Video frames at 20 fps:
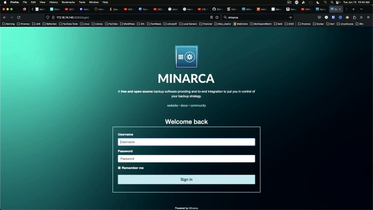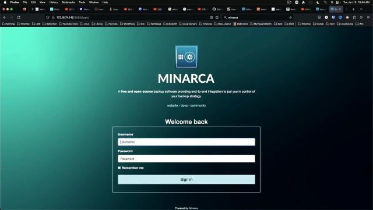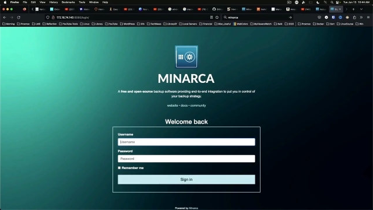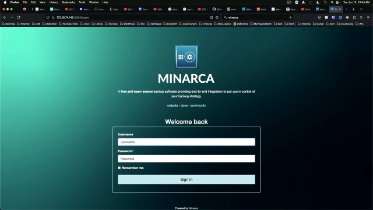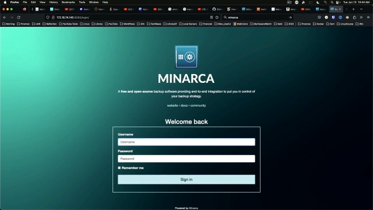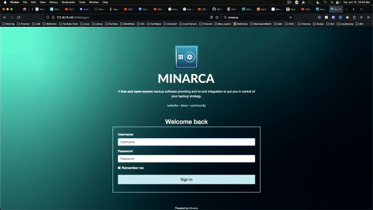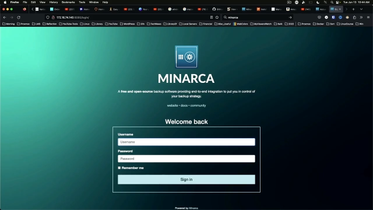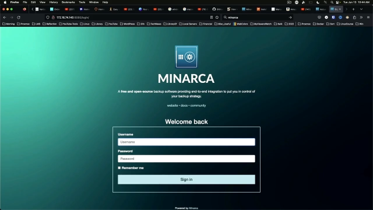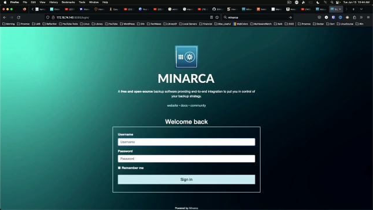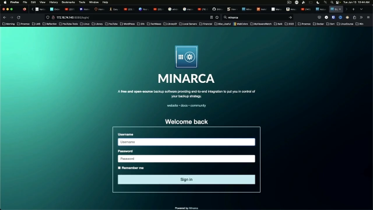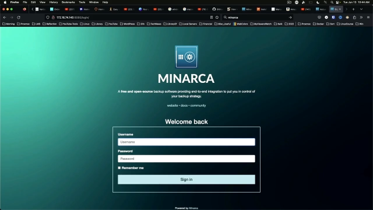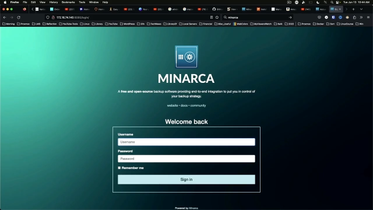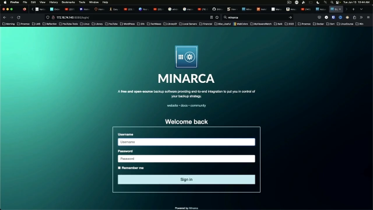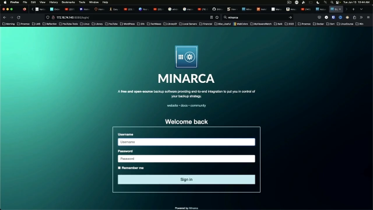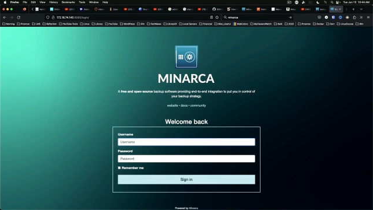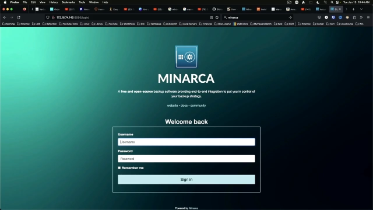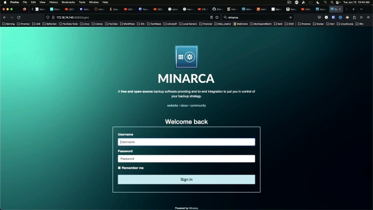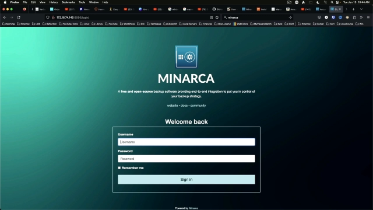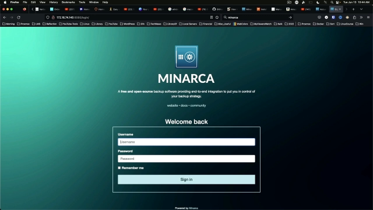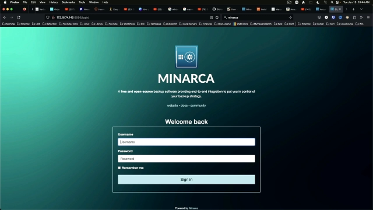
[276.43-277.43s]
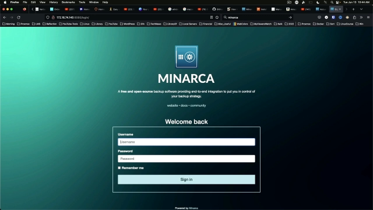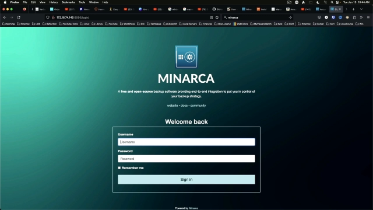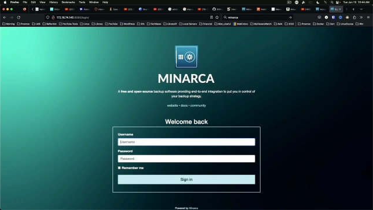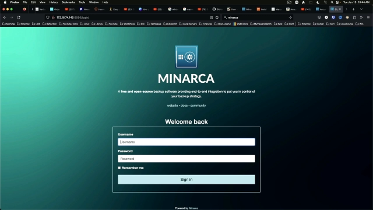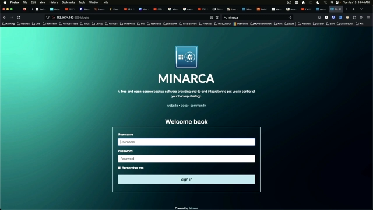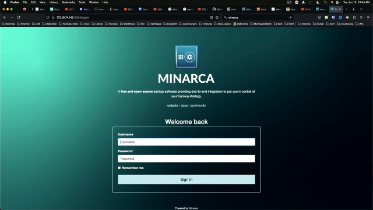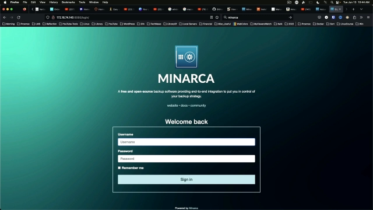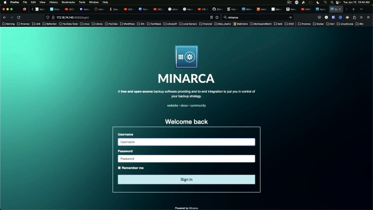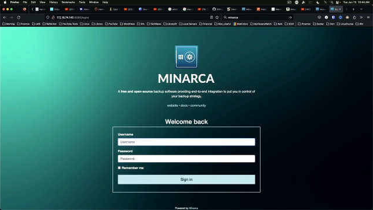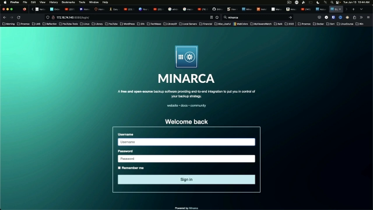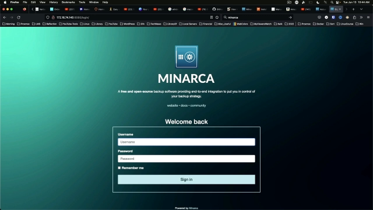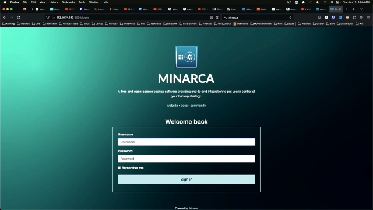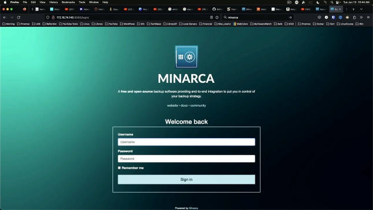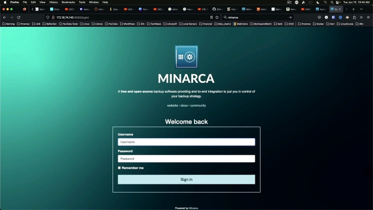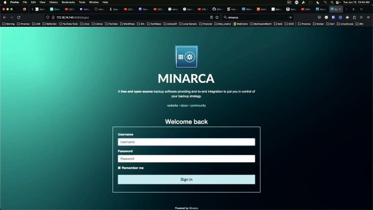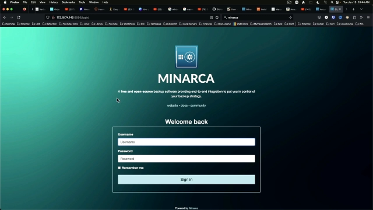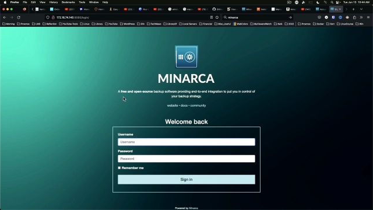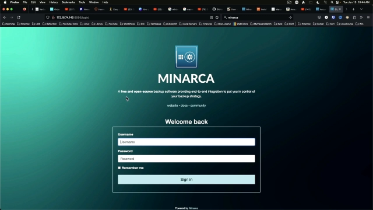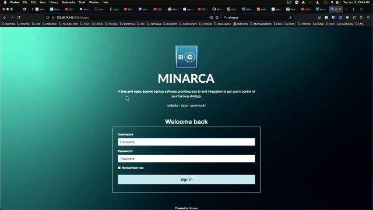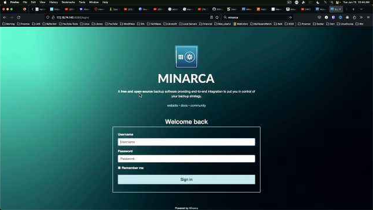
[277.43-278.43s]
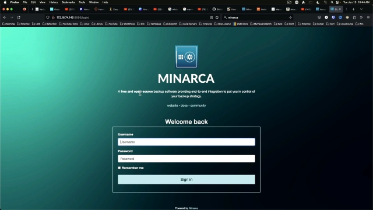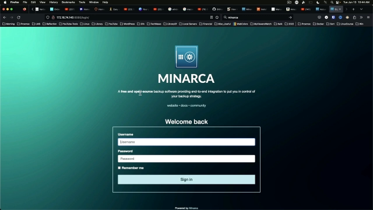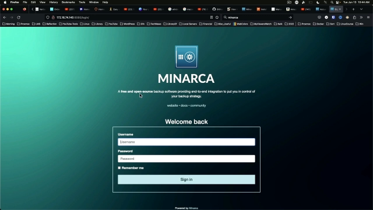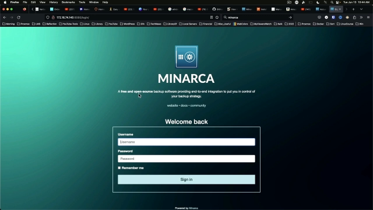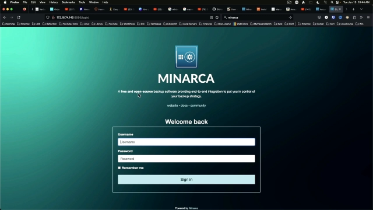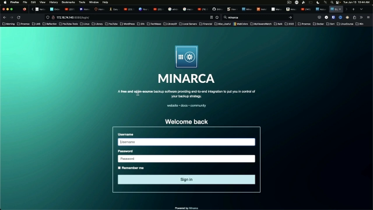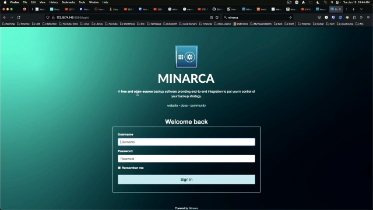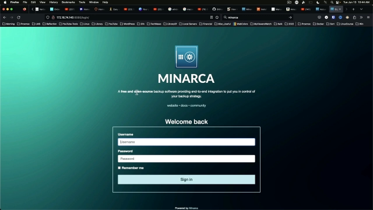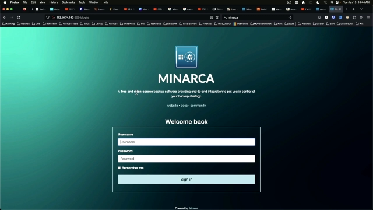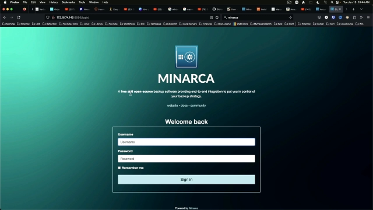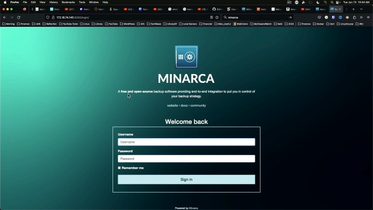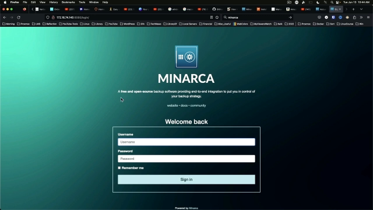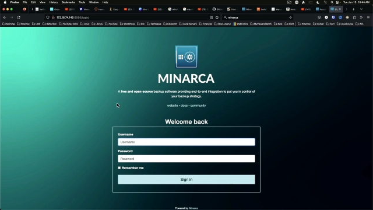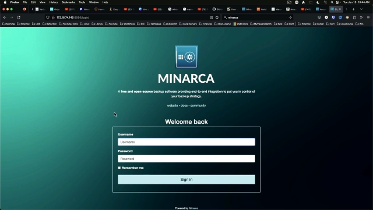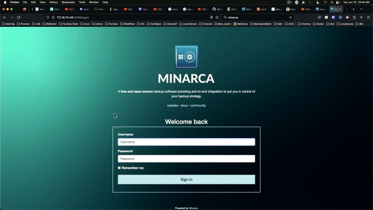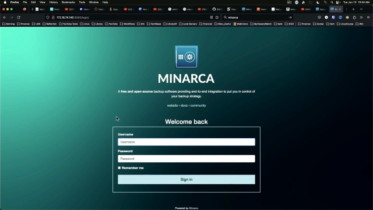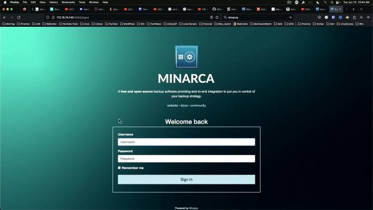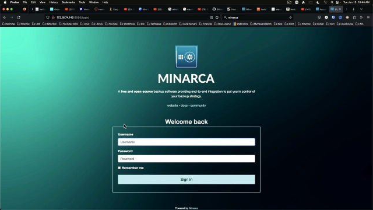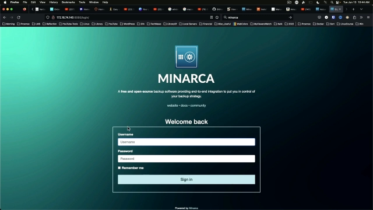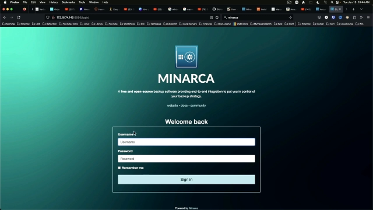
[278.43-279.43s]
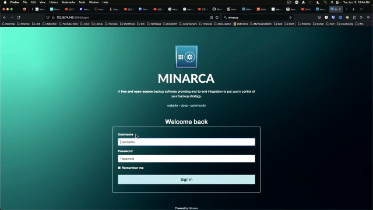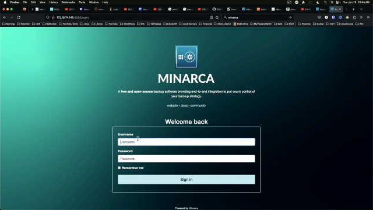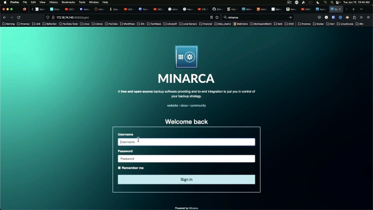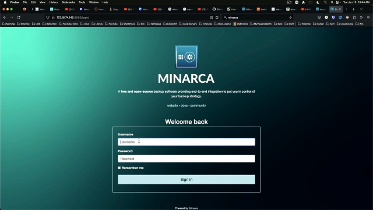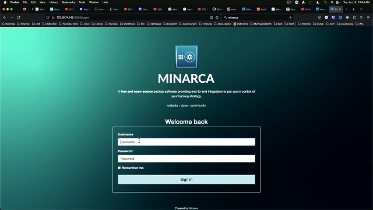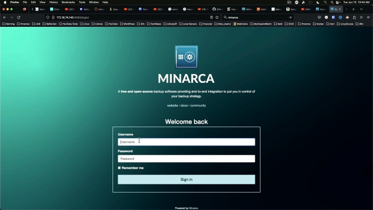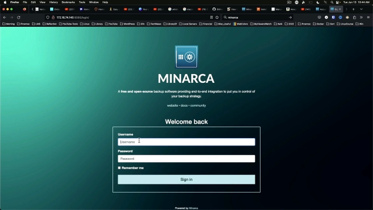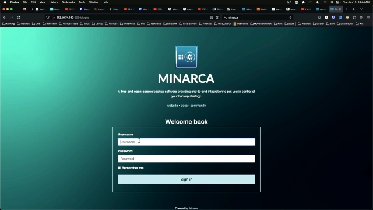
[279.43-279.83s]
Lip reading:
(no speaker visible)